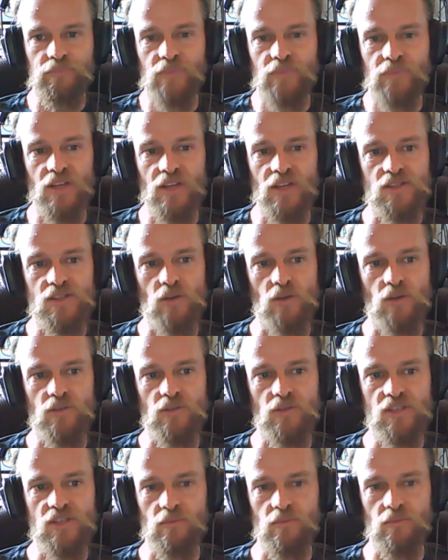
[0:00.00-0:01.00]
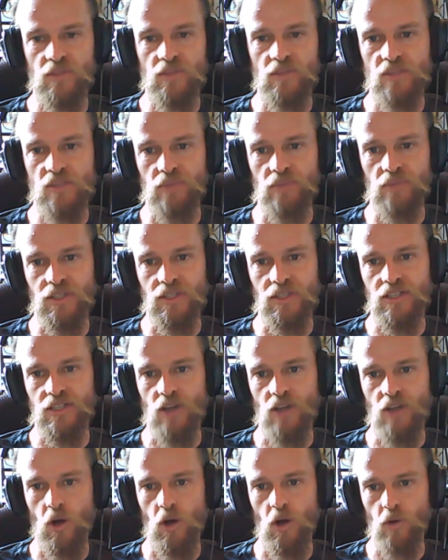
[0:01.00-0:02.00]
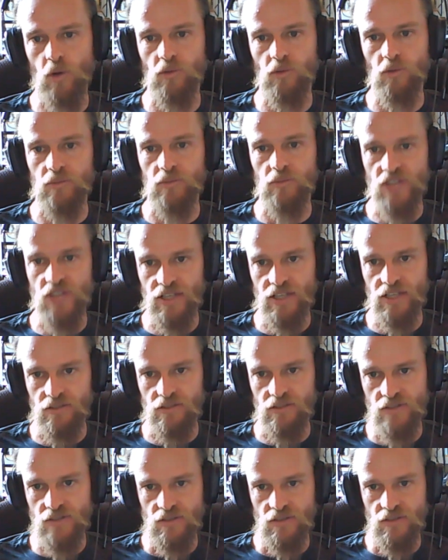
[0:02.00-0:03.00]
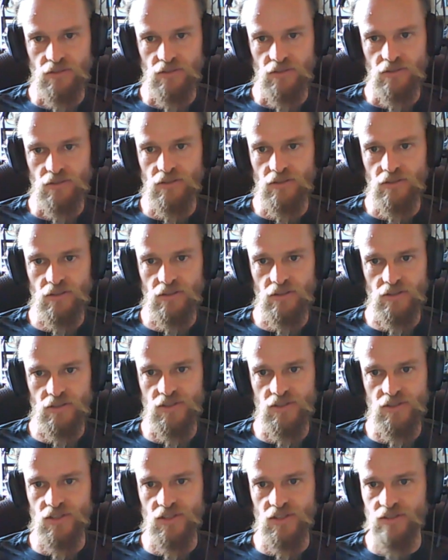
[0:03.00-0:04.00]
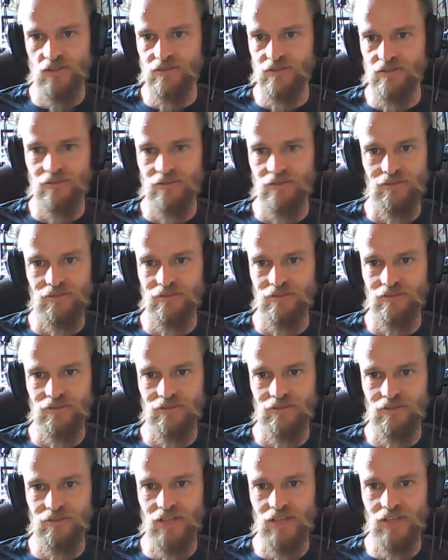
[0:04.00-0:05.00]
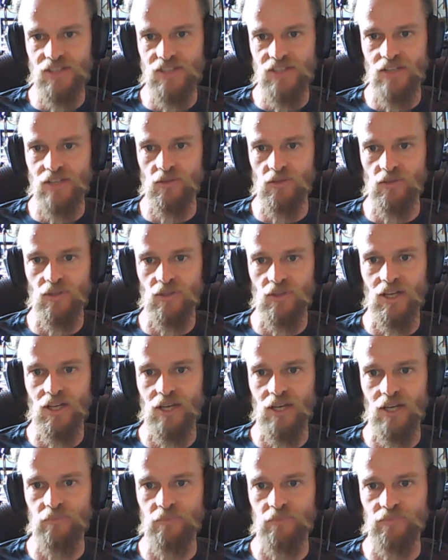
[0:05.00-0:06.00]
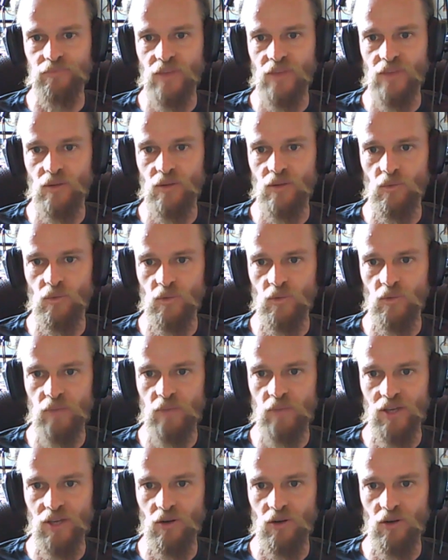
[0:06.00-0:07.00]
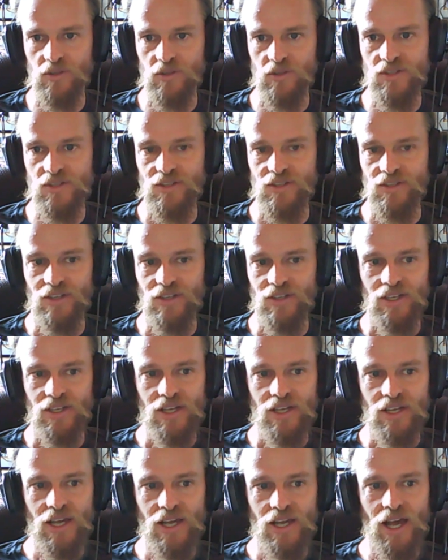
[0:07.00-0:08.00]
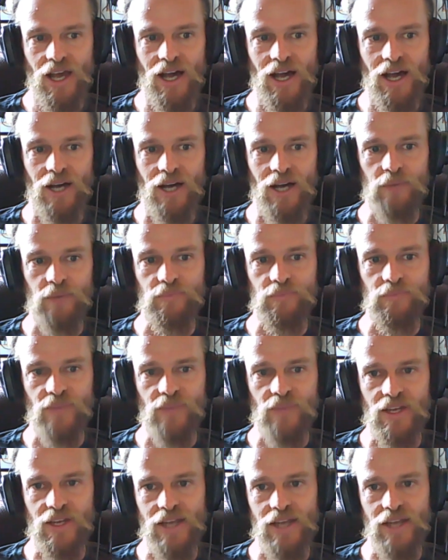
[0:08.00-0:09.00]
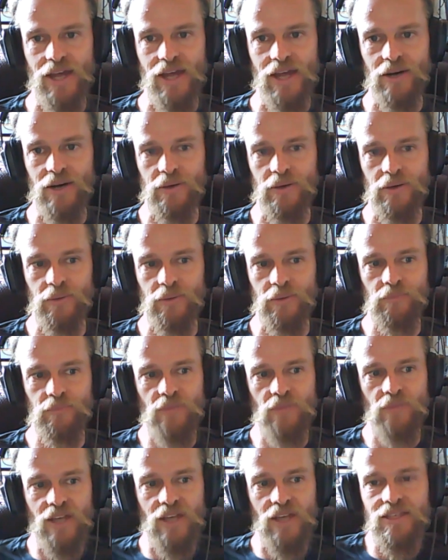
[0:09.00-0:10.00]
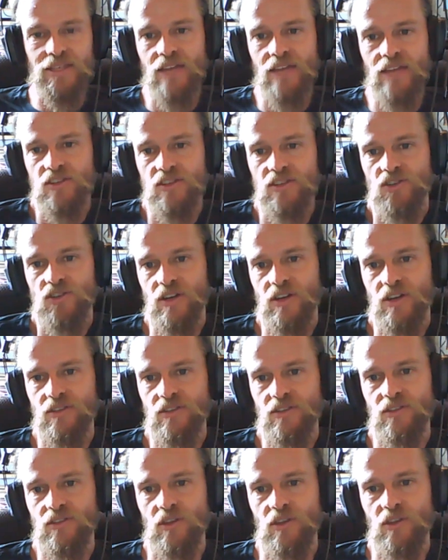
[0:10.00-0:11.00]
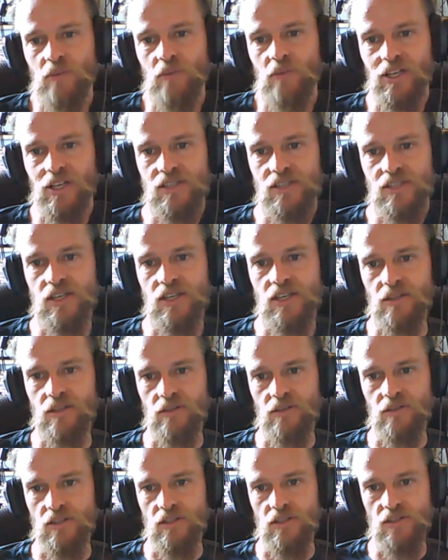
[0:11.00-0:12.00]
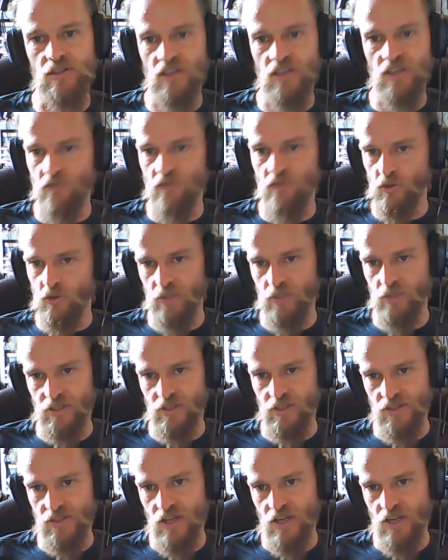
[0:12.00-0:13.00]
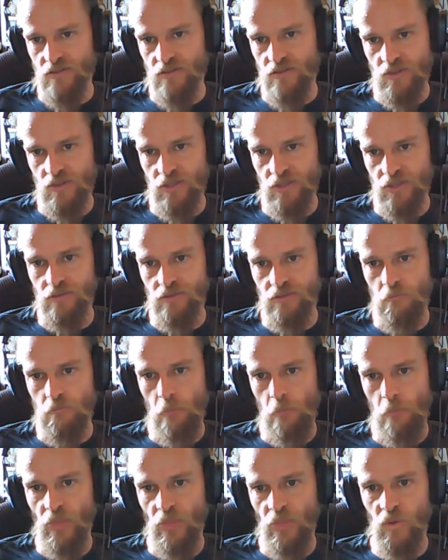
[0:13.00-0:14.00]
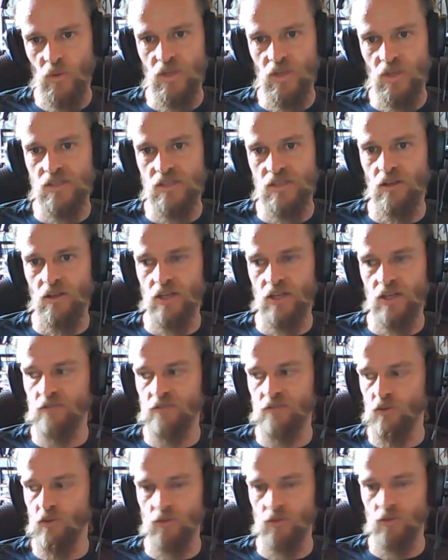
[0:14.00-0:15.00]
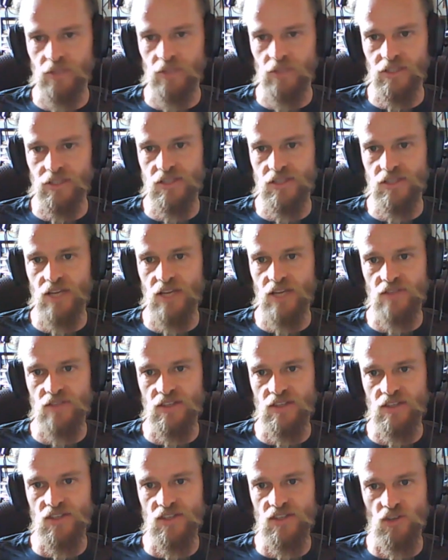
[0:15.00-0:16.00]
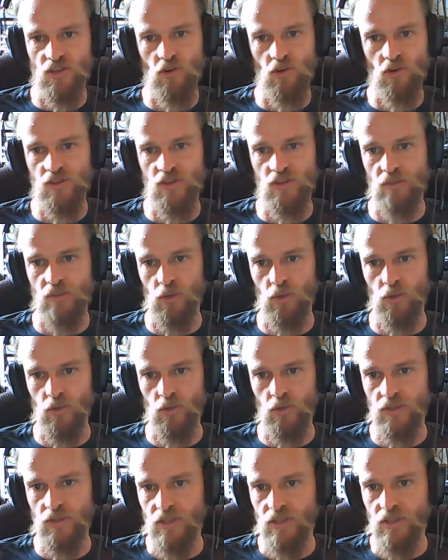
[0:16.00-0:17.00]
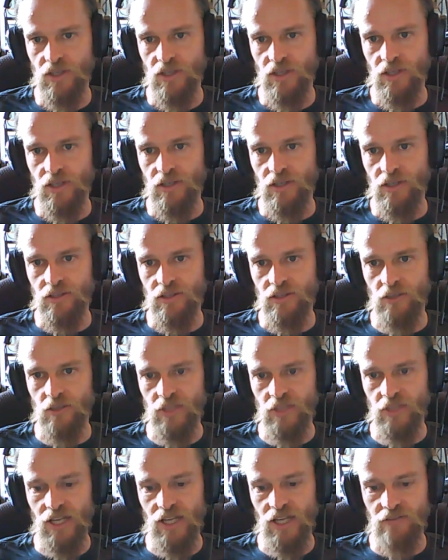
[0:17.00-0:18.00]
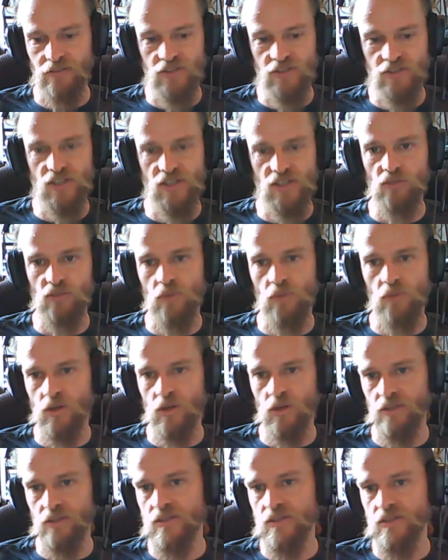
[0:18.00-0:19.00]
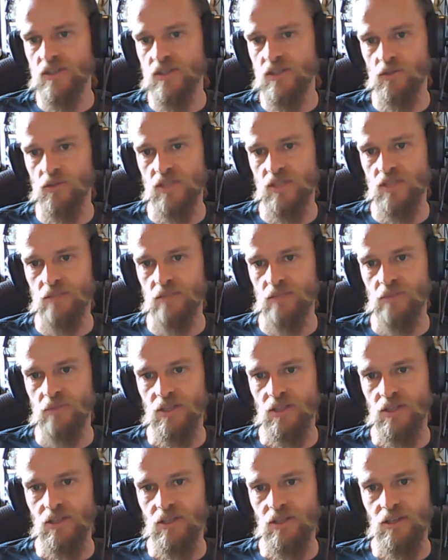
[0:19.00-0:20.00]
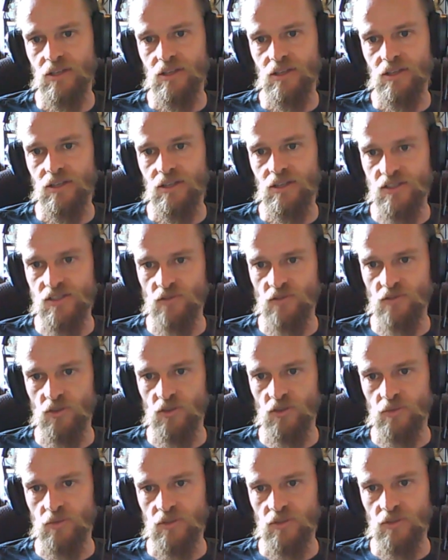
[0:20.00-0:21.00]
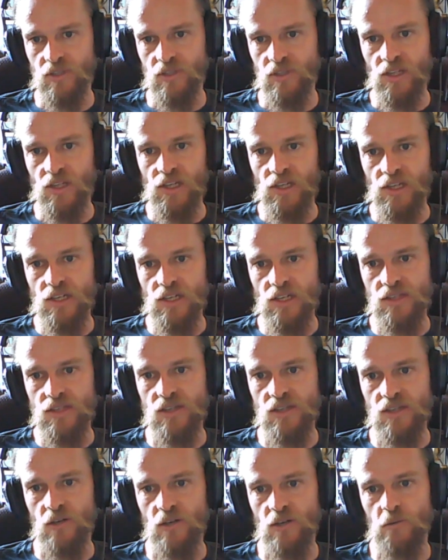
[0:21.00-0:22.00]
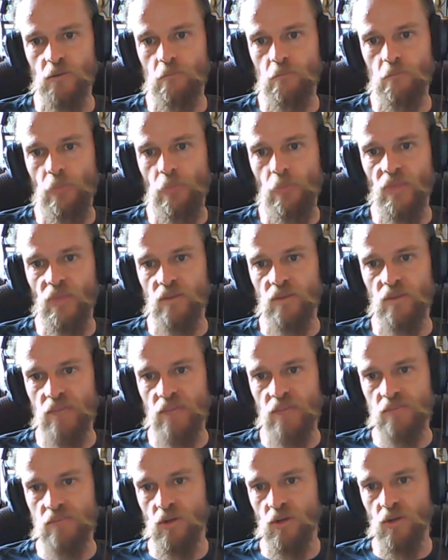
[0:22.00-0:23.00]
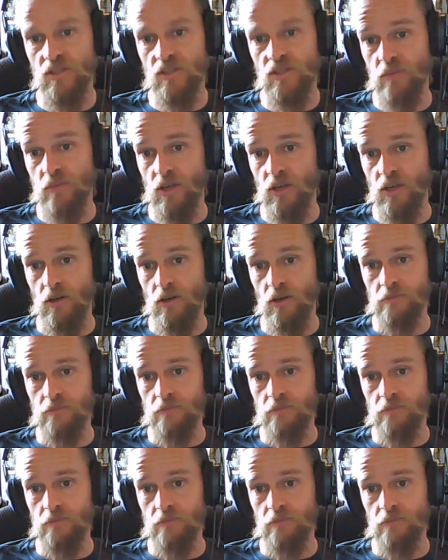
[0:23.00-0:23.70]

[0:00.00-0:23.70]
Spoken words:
So this ability to hold objectives is just next level with pink horrors. Now, another strength that I'm going to list here is invulnerability saves. I mean, who doesn't like invulnerability saves? And this is across the board. You know what I mean? Every single model in this kill team is invulnerable. So the best model is the pink horror